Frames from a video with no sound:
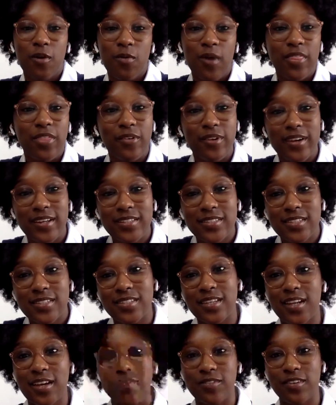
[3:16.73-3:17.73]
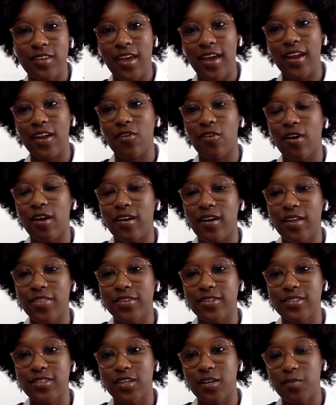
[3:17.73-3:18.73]
whether it is the City of Decatur or
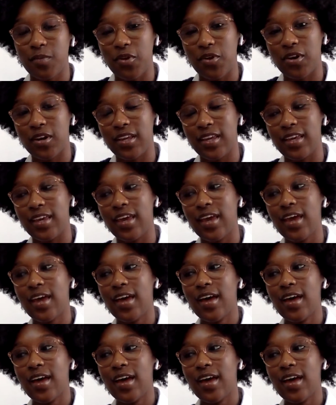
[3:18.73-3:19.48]
another community.